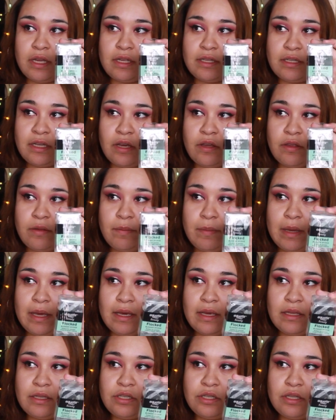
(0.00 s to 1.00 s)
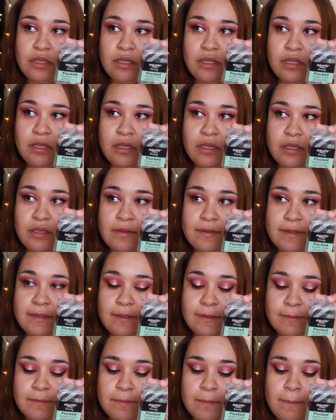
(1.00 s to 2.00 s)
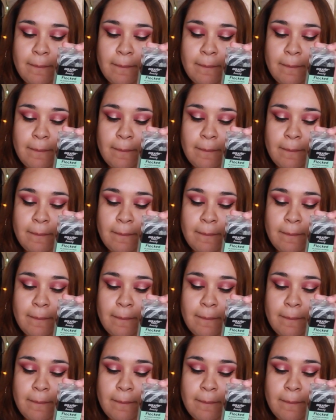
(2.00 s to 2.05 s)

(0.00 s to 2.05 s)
That's how the packaging looks.